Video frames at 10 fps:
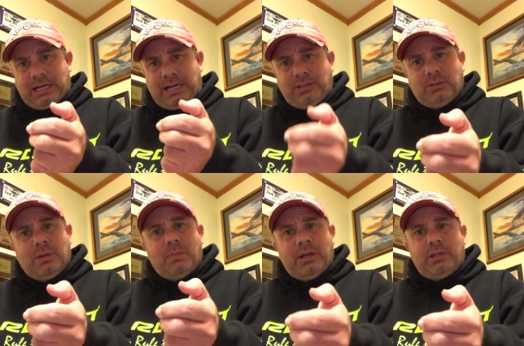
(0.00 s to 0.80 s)
I
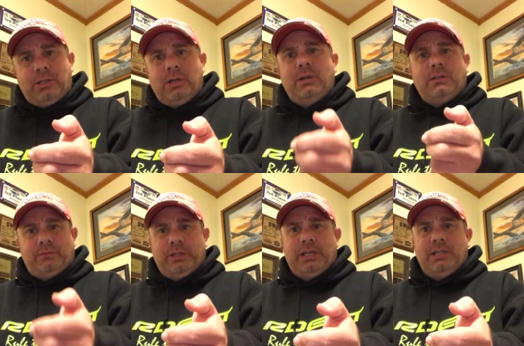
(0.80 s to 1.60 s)
usually make sure it's a
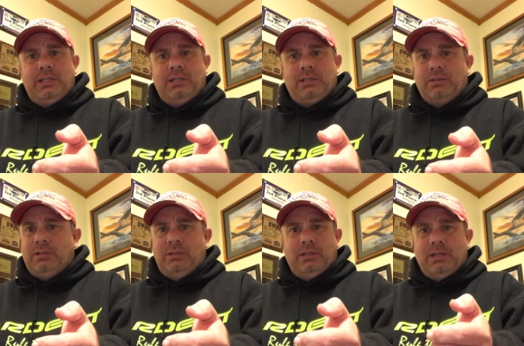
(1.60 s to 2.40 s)
fish because
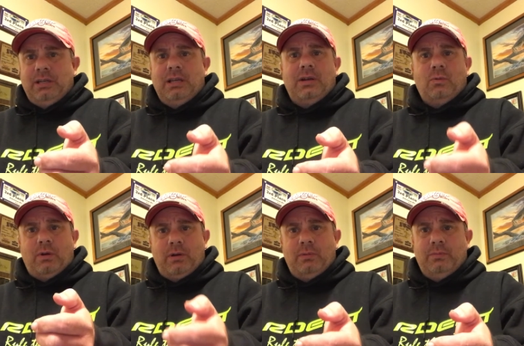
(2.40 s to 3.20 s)
you get a lot of
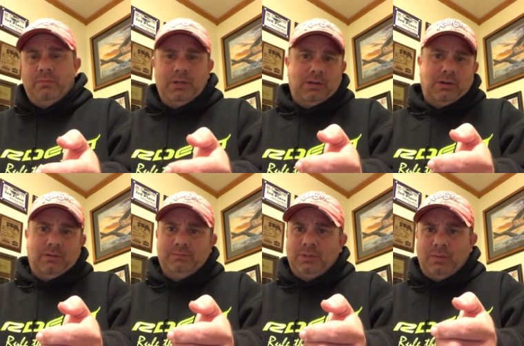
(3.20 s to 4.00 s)
worm
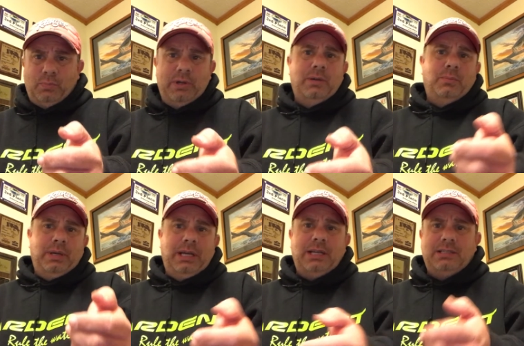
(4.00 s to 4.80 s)
or brim
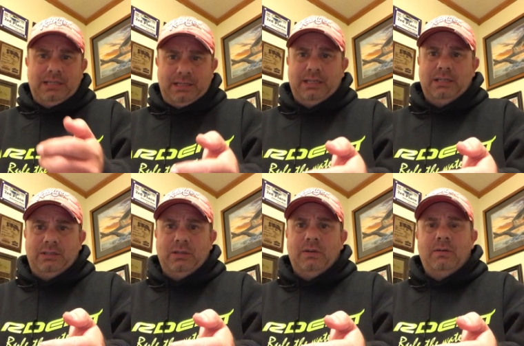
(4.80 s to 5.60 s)
pecks and that kind of
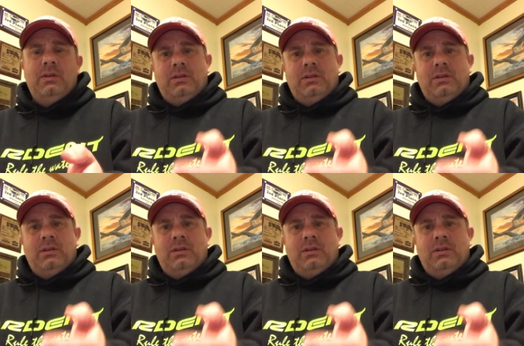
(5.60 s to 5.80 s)
stuff.